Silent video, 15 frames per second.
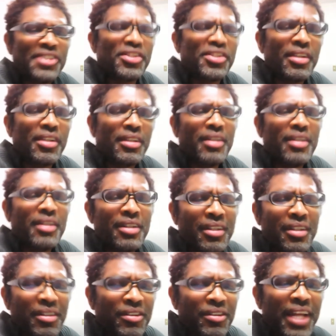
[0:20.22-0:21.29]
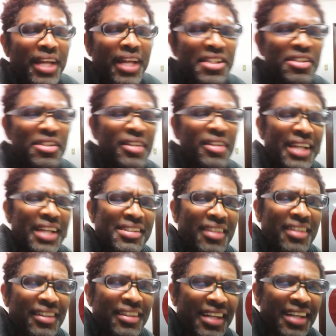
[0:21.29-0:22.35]
Let's Look let's
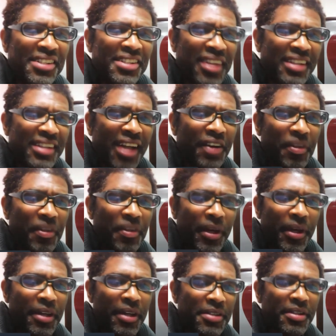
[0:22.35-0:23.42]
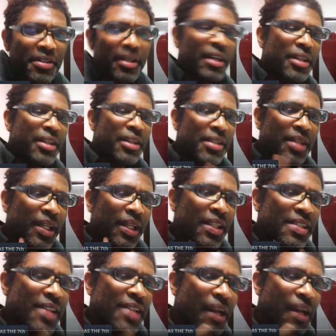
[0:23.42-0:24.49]
let's let's get down to business. And,
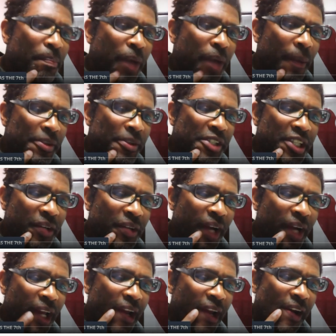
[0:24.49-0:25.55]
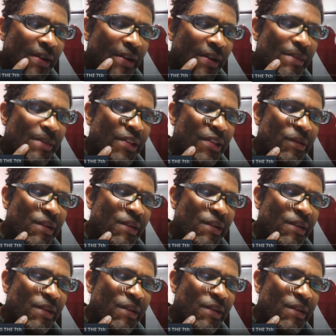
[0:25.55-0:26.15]
nigga, this is not a bump. This is a gray hair.